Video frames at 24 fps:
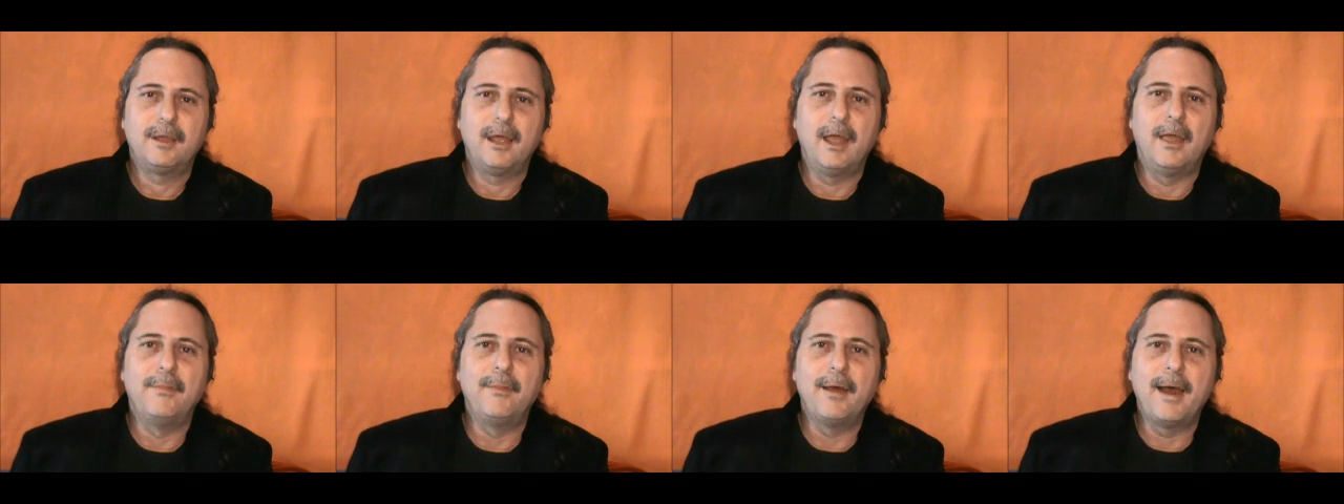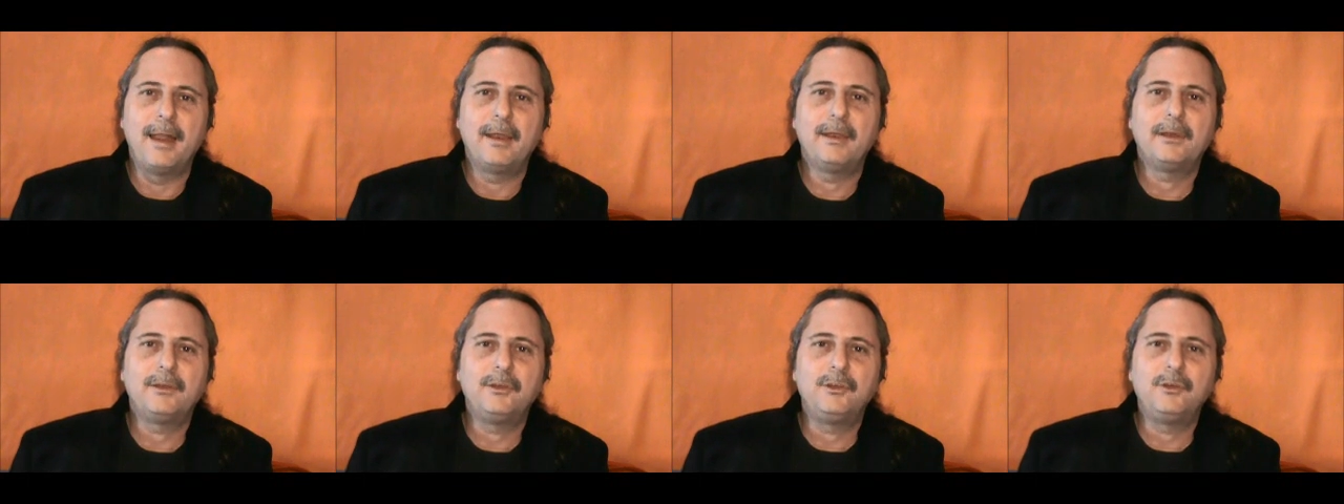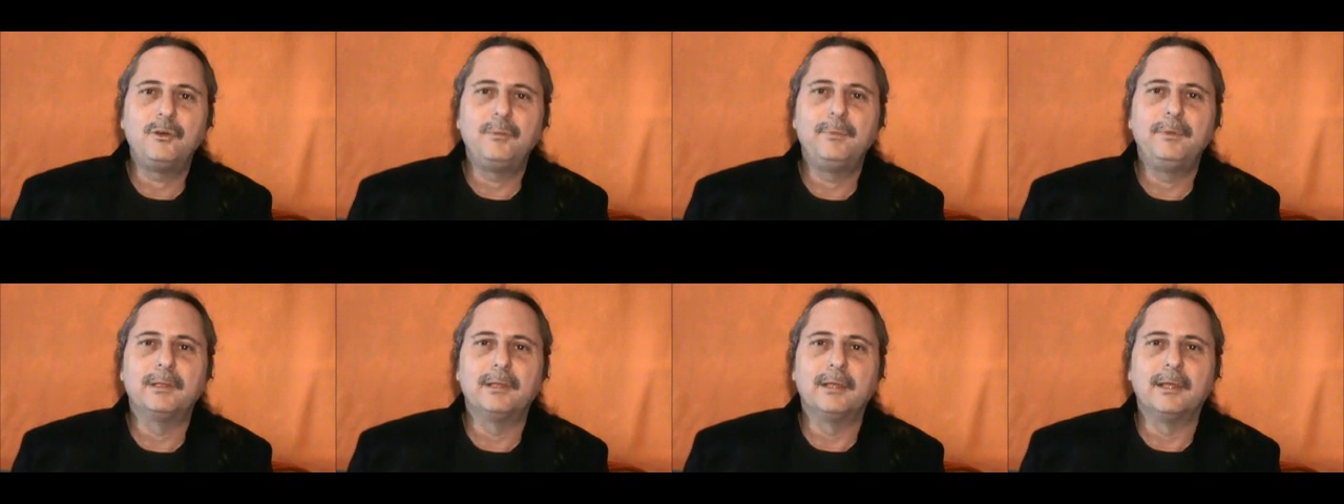and that
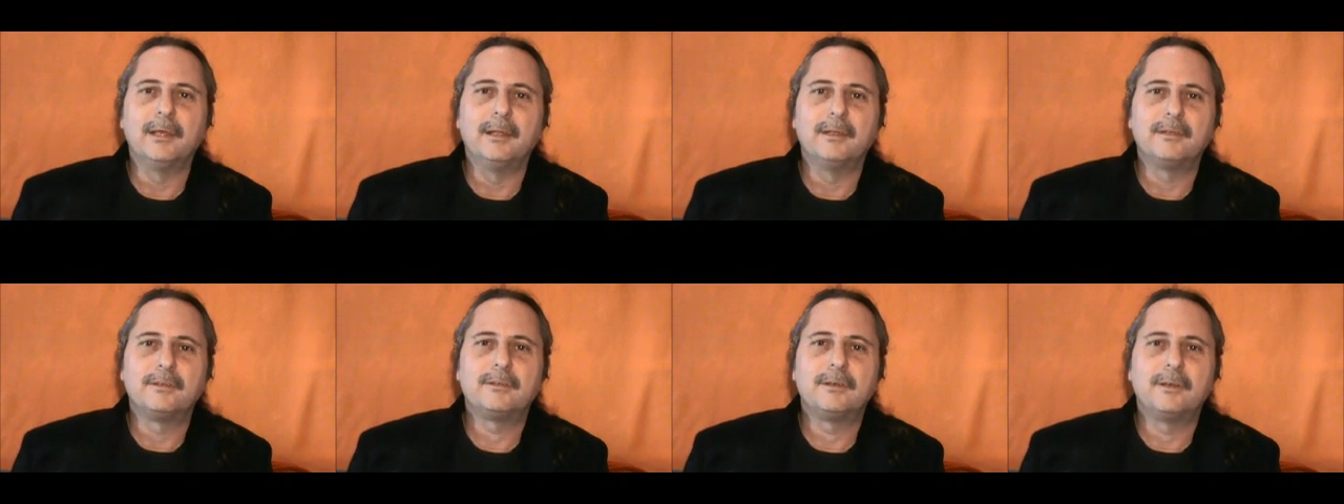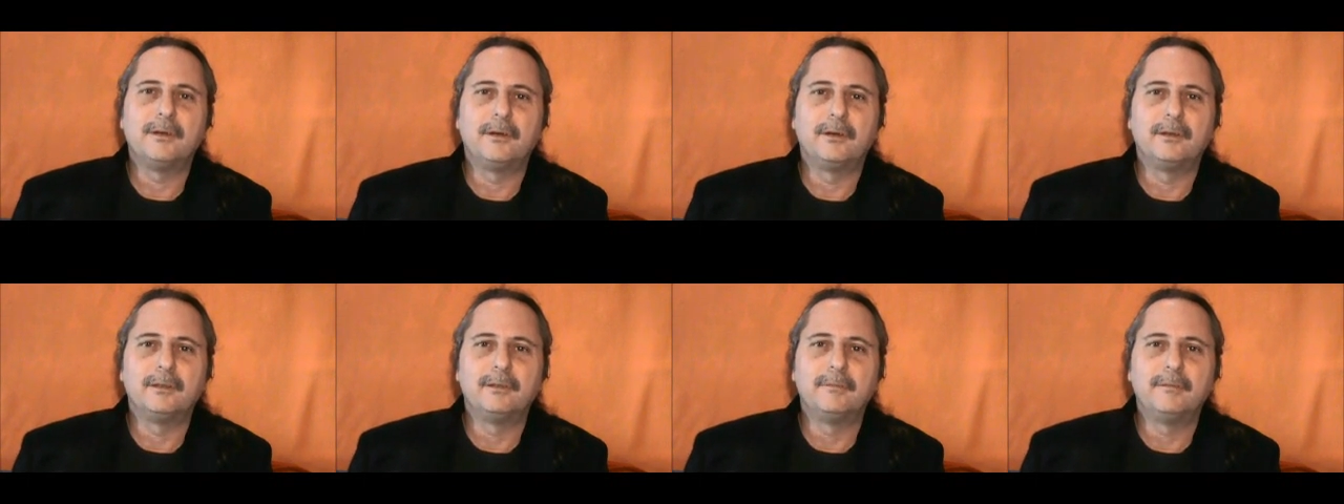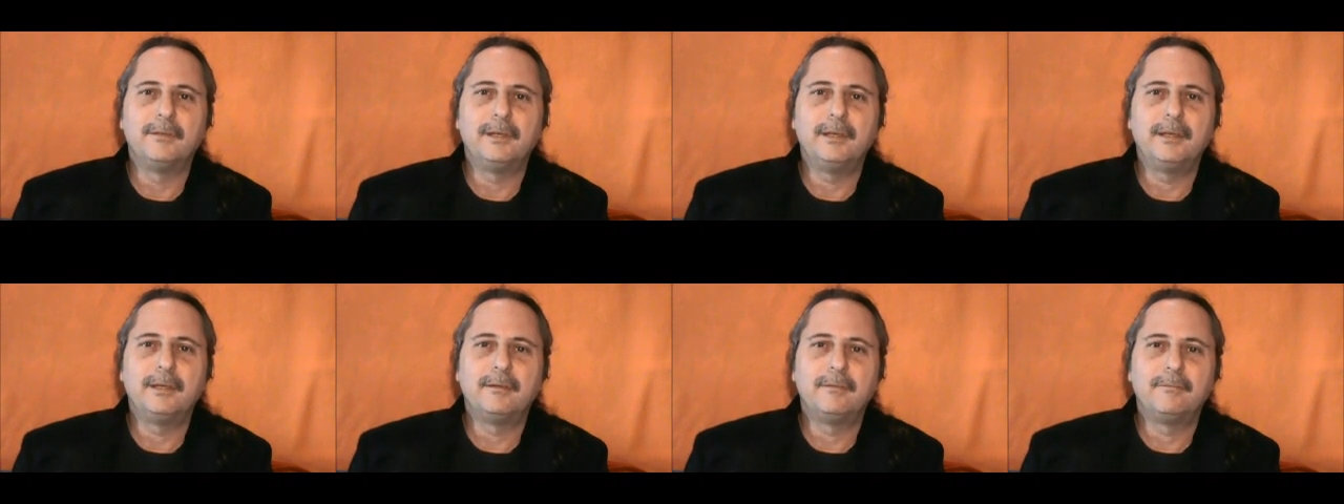accumulates in our
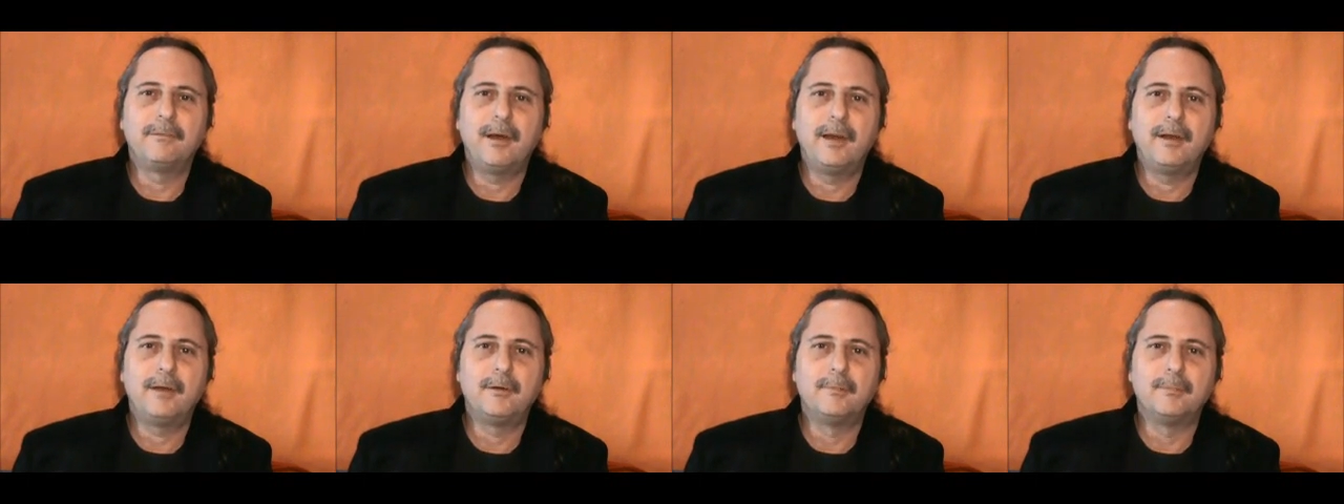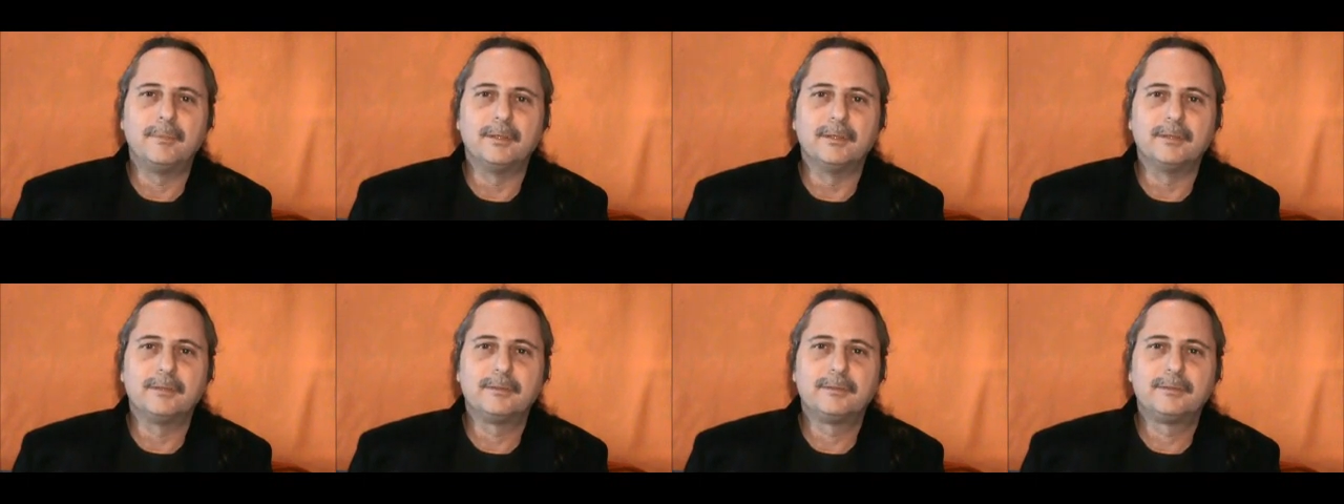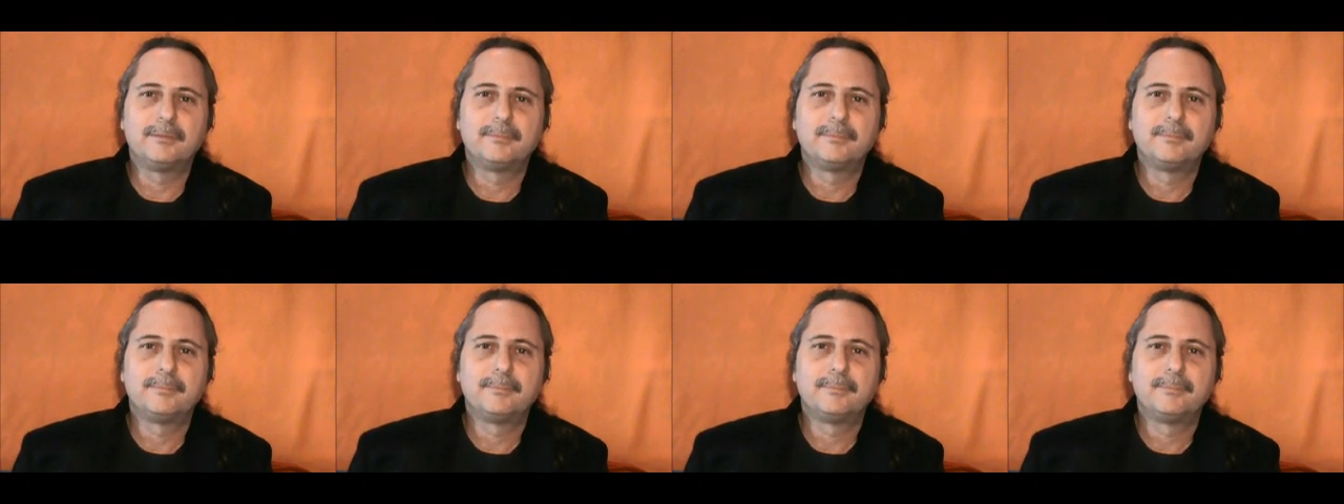living environment.